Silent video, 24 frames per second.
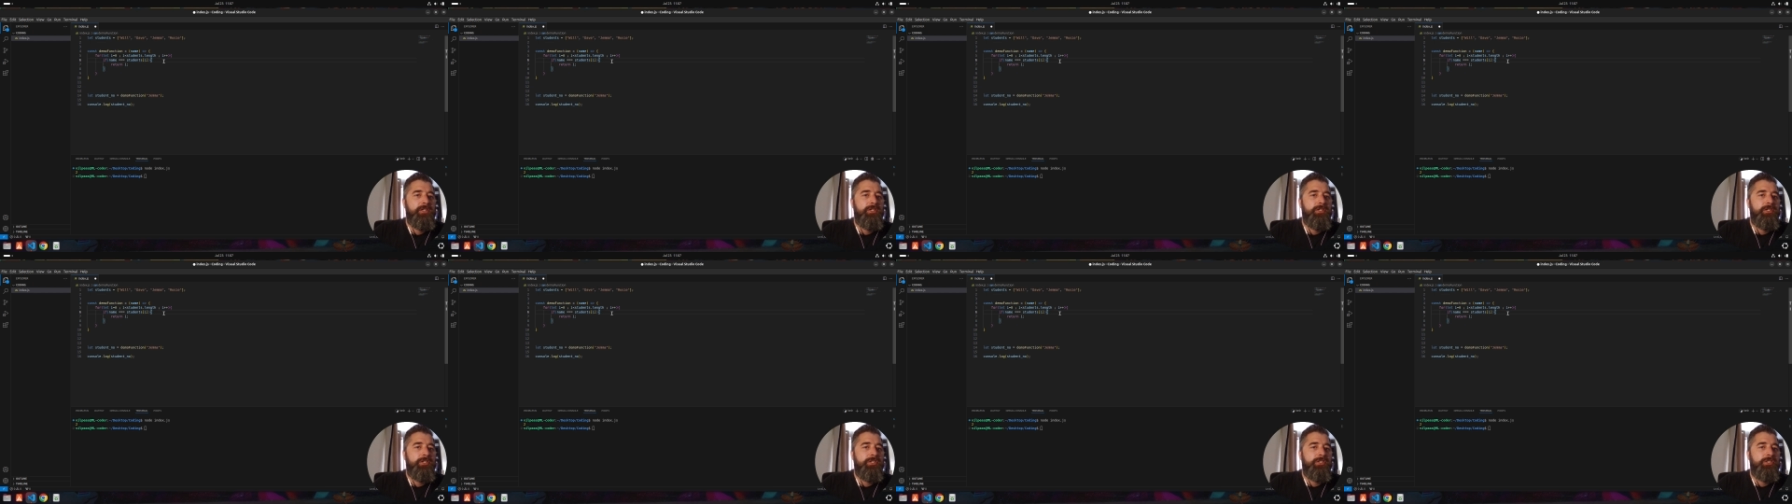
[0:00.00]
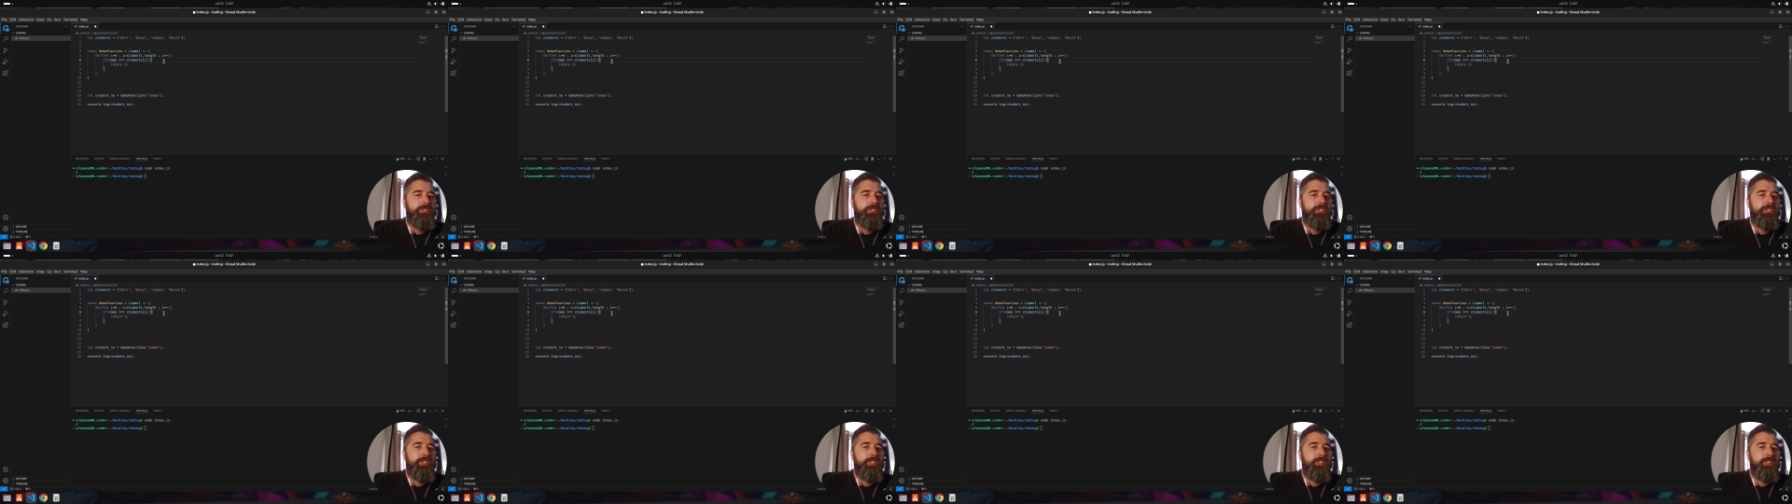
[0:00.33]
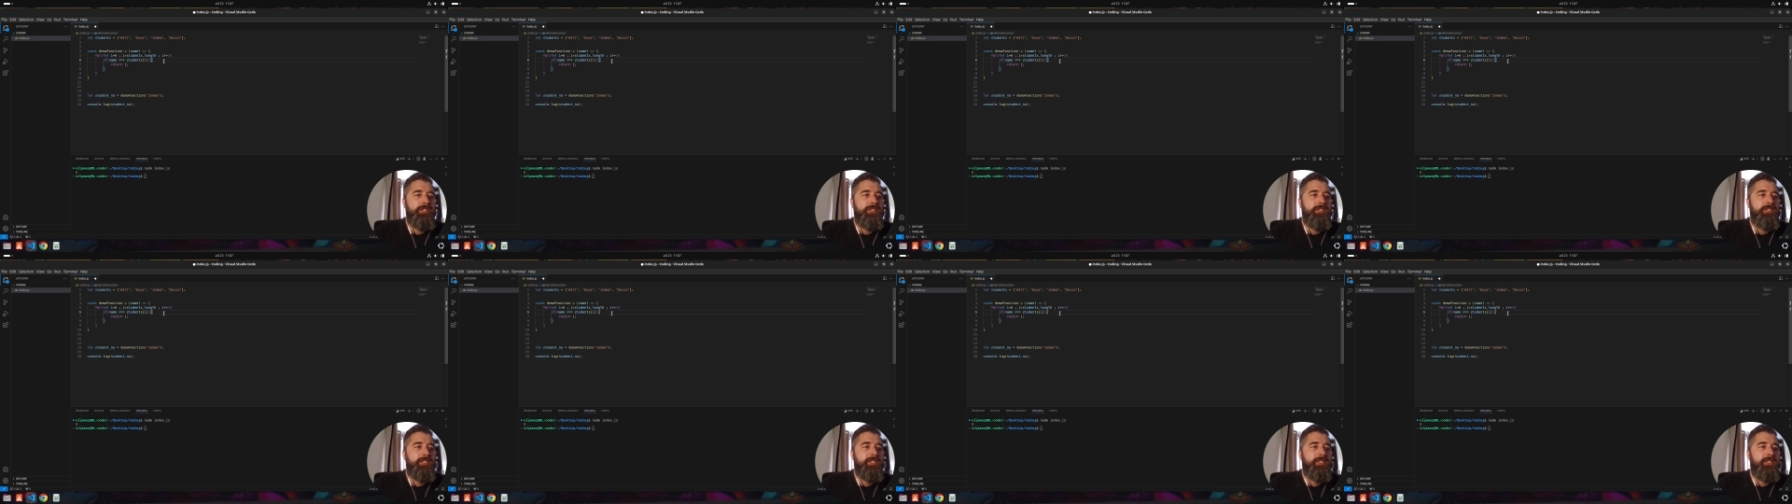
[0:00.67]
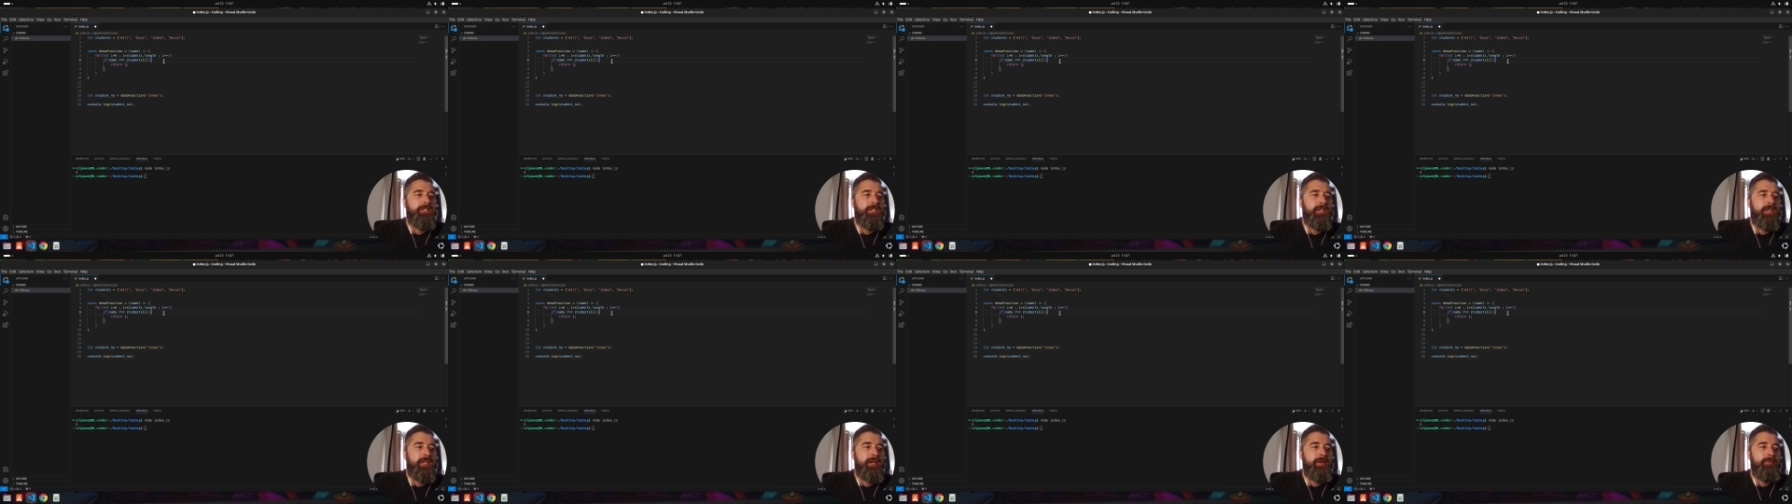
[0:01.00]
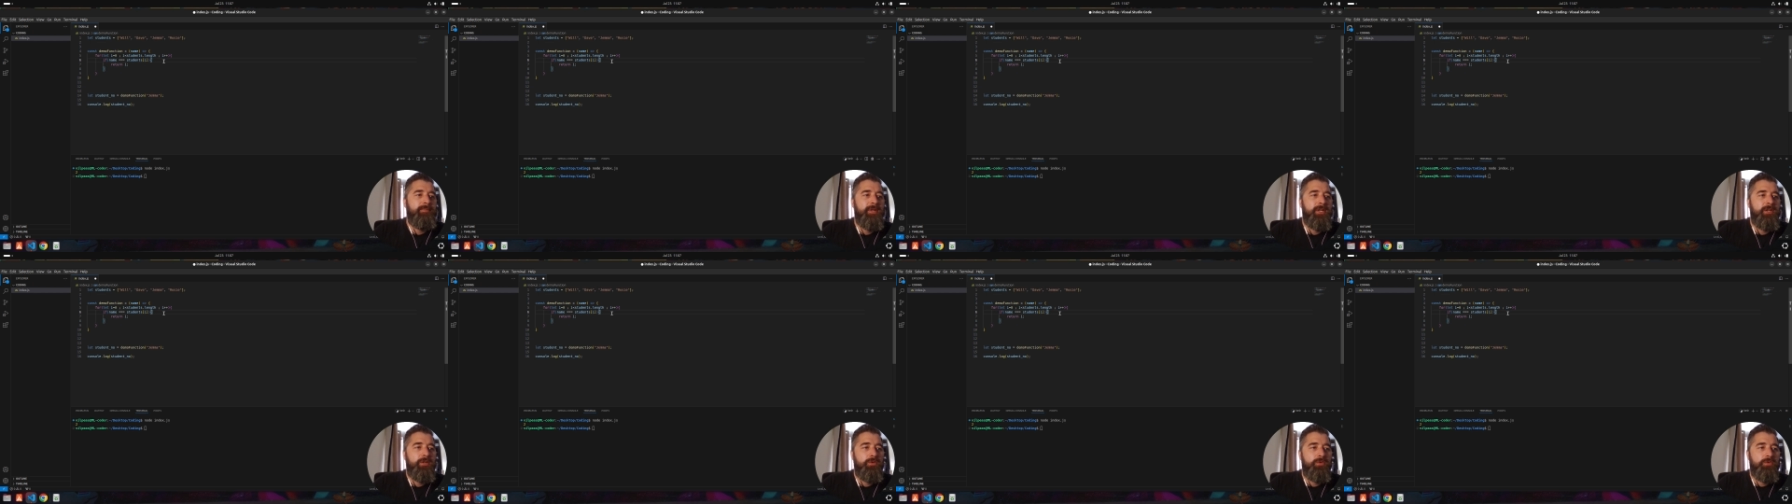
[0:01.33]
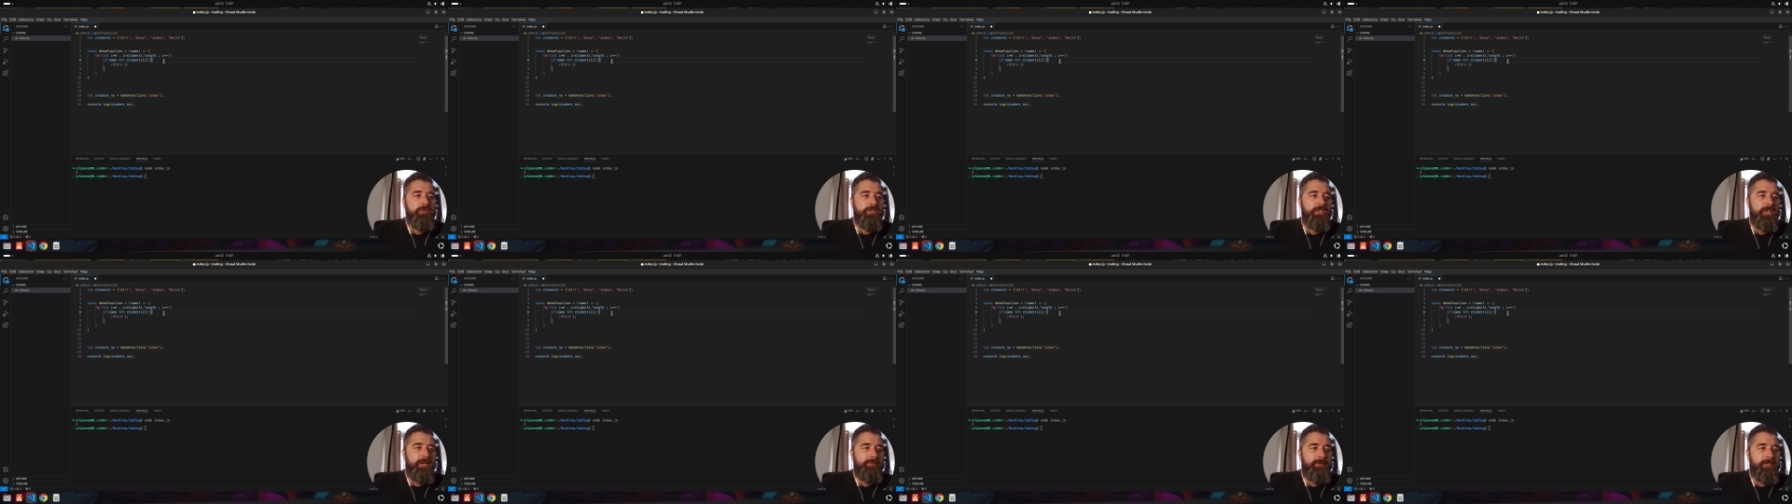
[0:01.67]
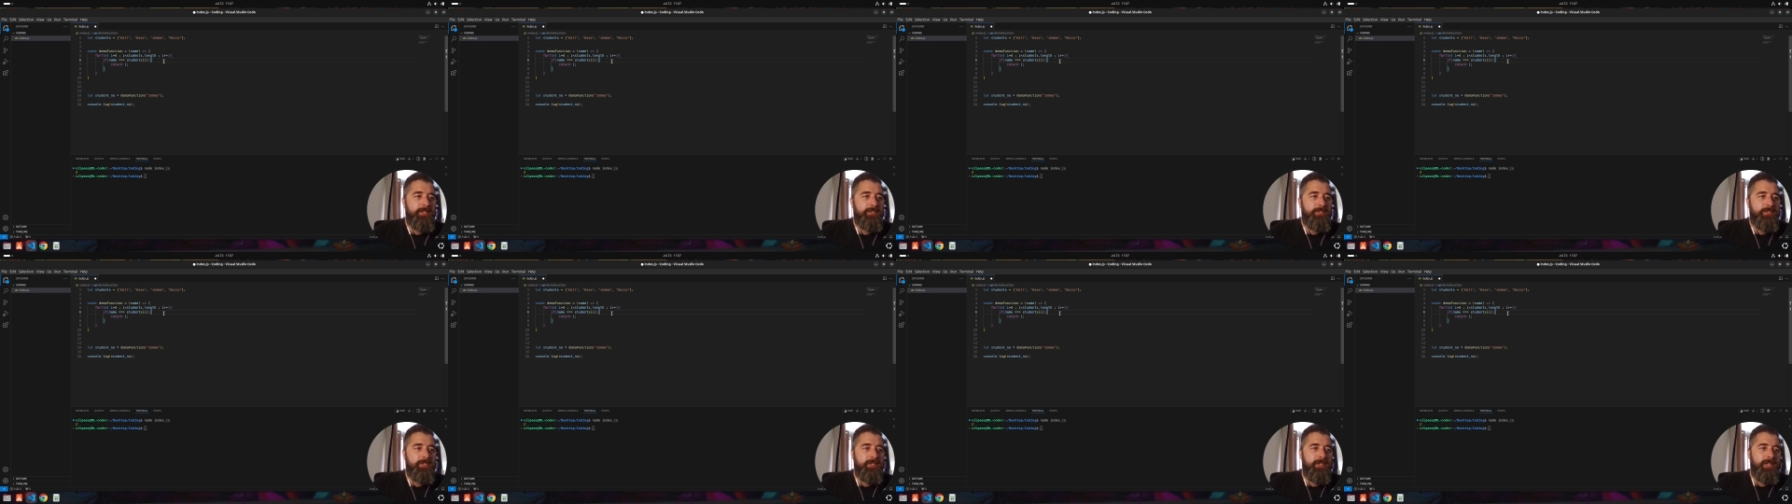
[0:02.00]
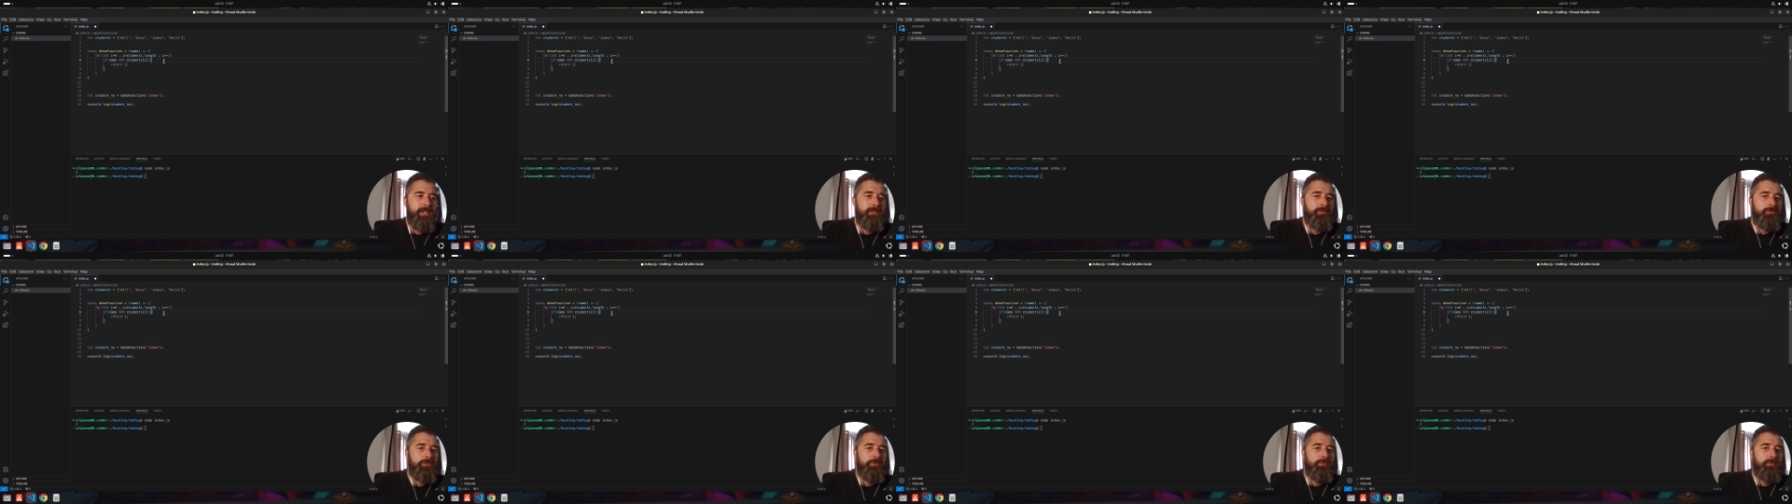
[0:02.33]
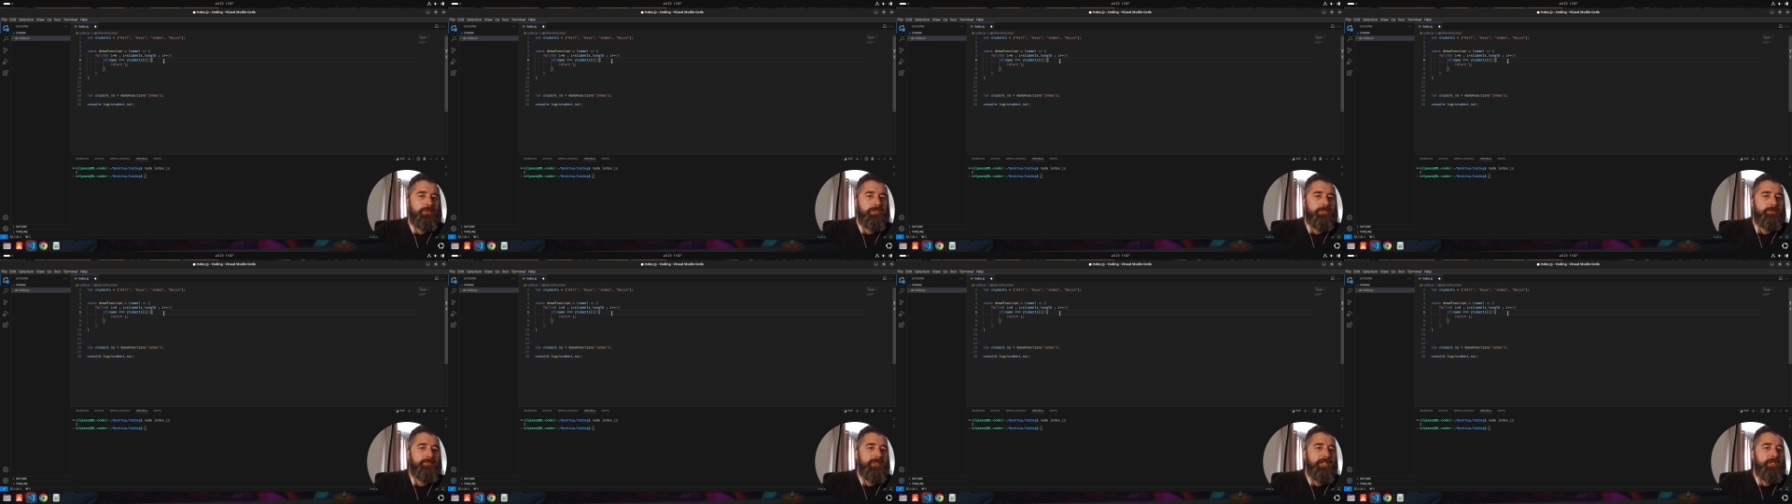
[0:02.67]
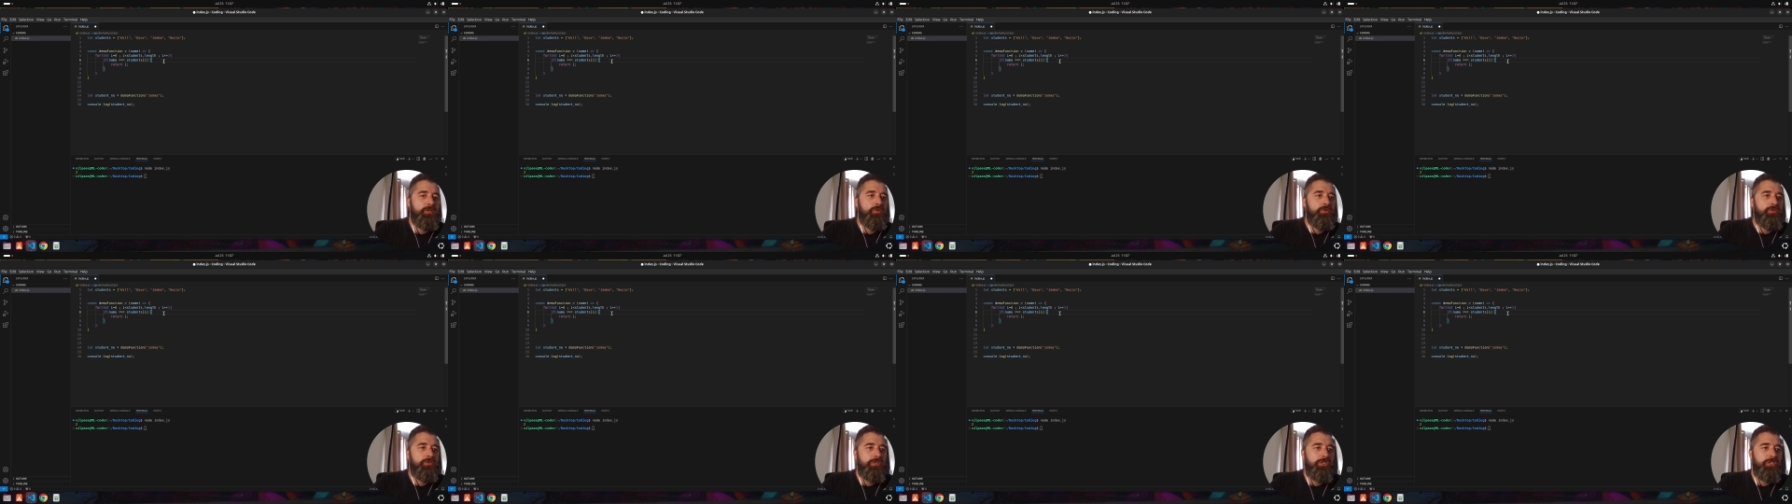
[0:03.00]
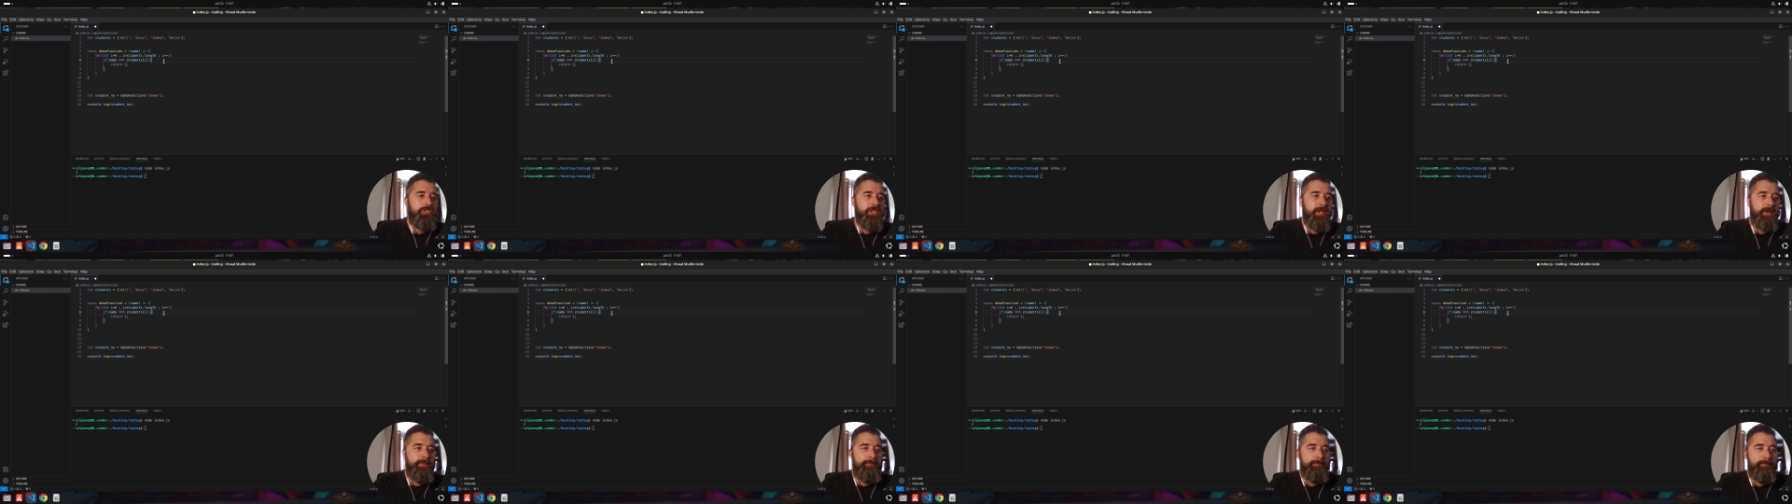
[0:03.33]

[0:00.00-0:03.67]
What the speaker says: she didn't like being called Gemma, so now she wants to be called Gem.